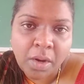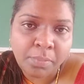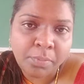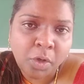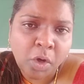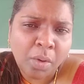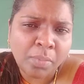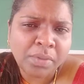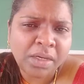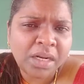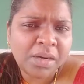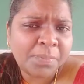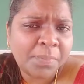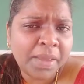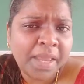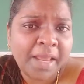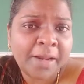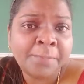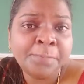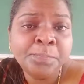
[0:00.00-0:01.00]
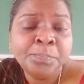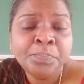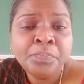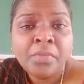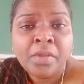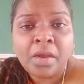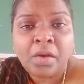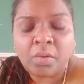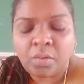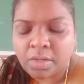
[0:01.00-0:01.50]
abdominal pain,
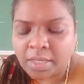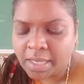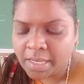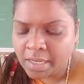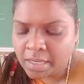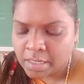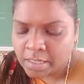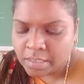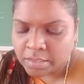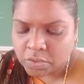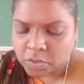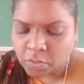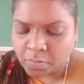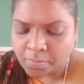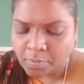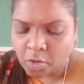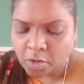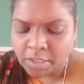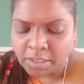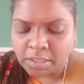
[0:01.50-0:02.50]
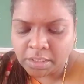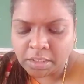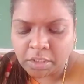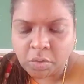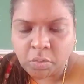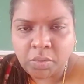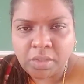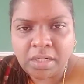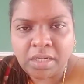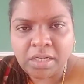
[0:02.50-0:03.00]
okay. So monitor
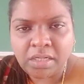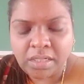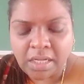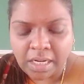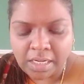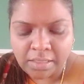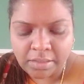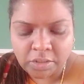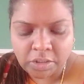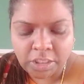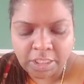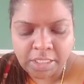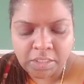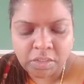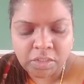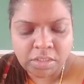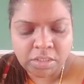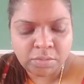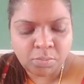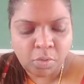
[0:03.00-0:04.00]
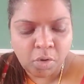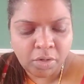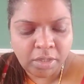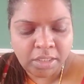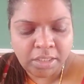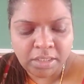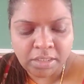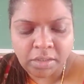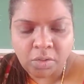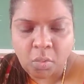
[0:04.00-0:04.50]
urine color changes,
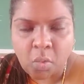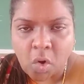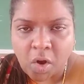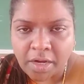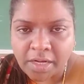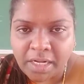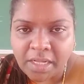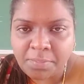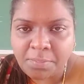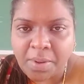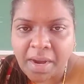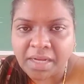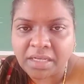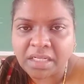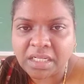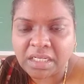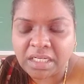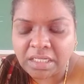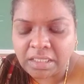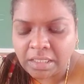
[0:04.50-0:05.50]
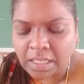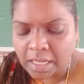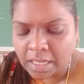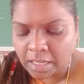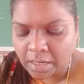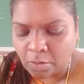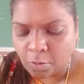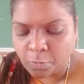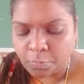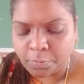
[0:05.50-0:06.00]
monitor the voiding pattern, intake
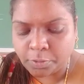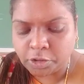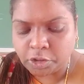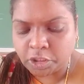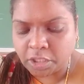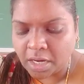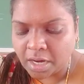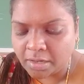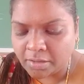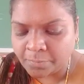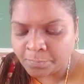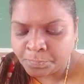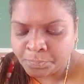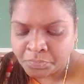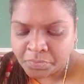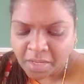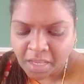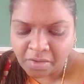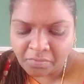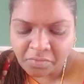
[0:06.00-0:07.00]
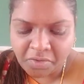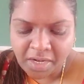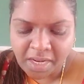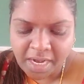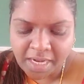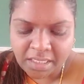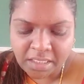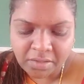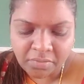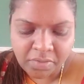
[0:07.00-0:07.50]
and output chart every
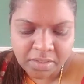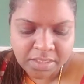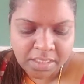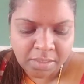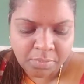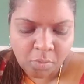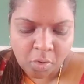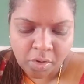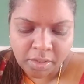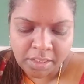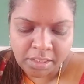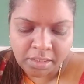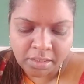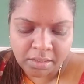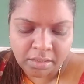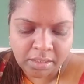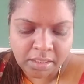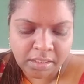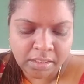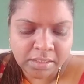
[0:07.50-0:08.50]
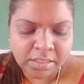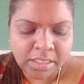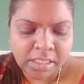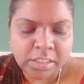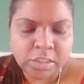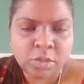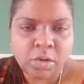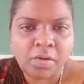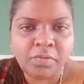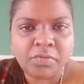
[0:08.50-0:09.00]
8 hours, and monitor the
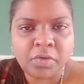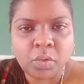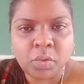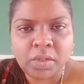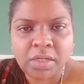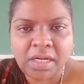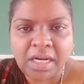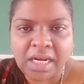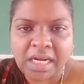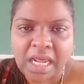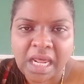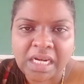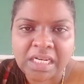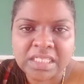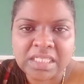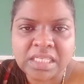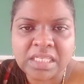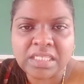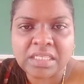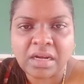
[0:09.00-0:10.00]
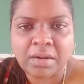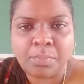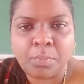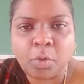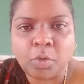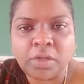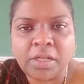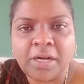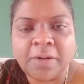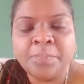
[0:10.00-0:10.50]
results of urine analysis
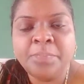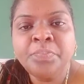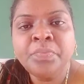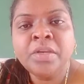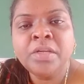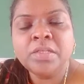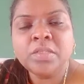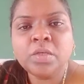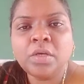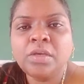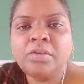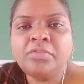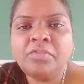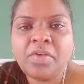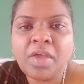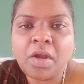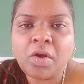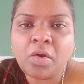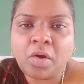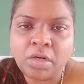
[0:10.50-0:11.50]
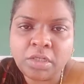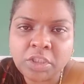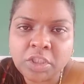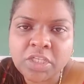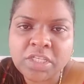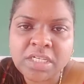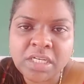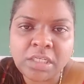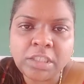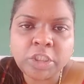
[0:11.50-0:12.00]
reported. So if we are not
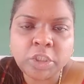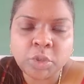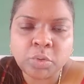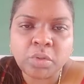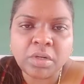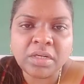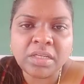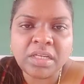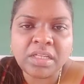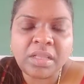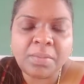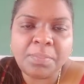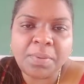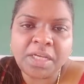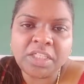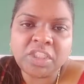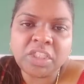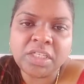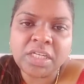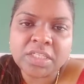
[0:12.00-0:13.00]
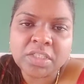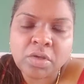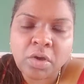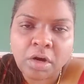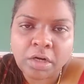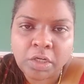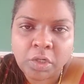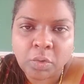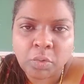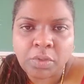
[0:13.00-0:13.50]
still sure that the patient has
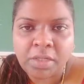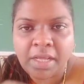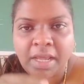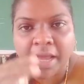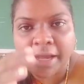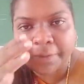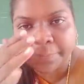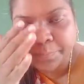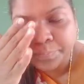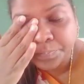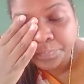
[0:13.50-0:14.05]
got UTI,